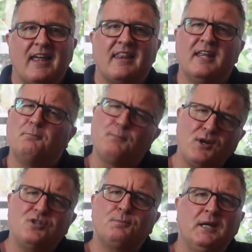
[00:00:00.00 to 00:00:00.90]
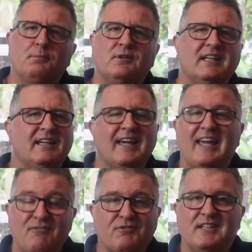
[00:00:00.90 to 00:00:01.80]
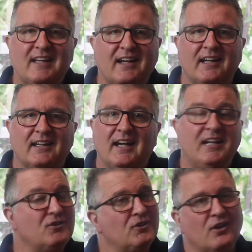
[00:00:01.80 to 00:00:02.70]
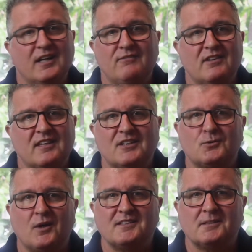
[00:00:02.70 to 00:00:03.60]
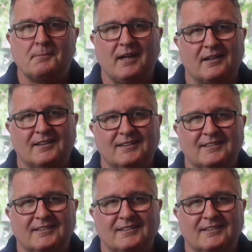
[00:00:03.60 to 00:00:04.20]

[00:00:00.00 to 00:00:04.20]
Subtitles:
that most people hear every day and do not even think twice about it.